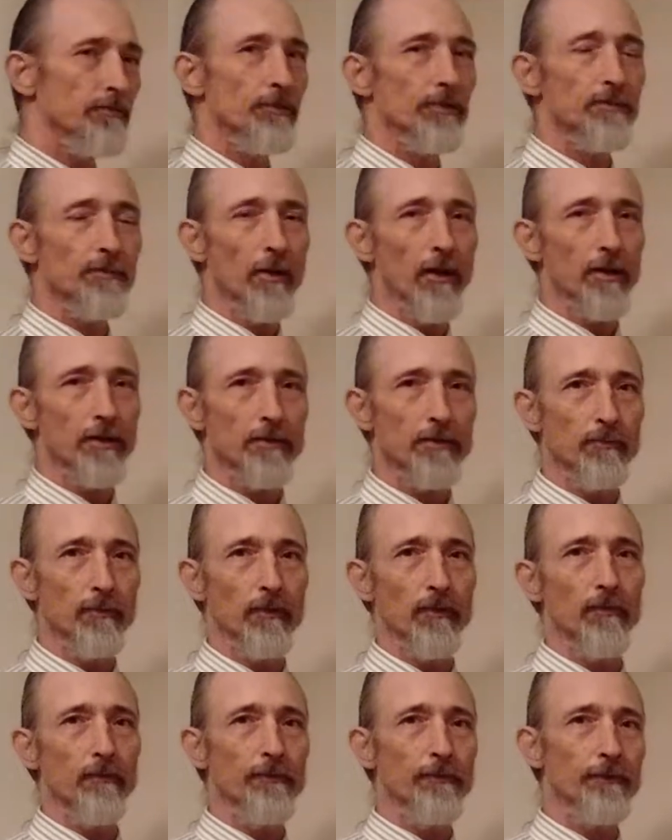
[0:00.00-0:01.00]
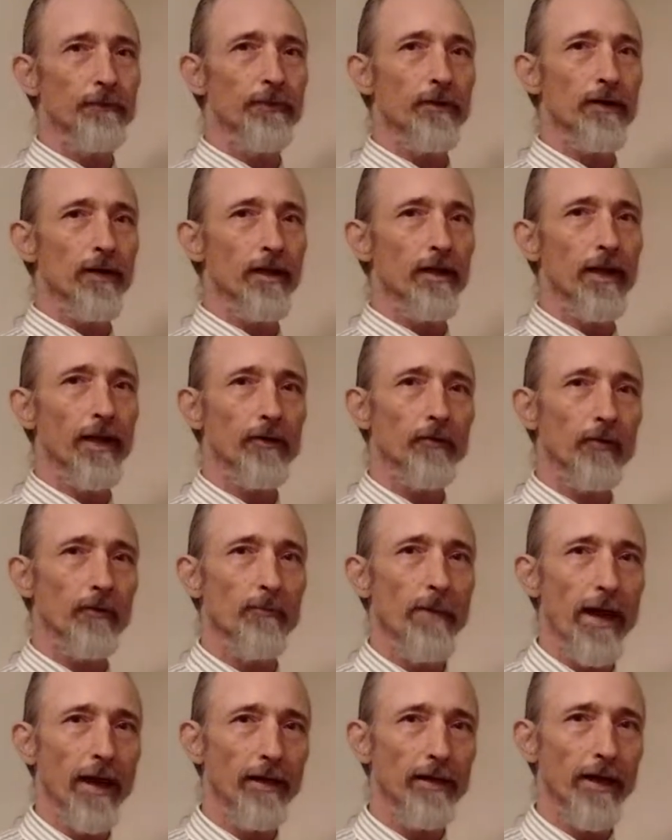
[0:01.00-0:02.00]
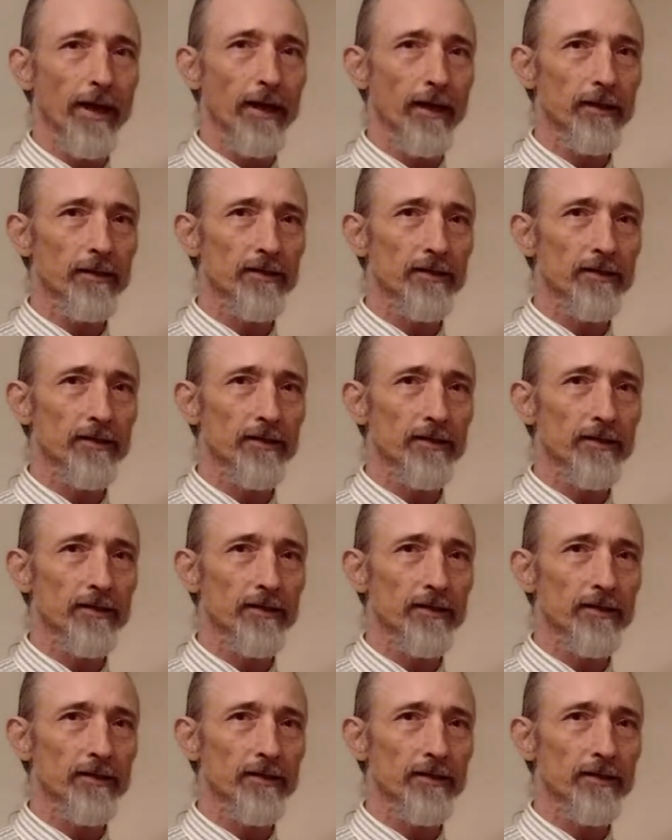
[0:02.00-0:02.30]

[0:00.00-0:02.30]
responsible for the electromagnetic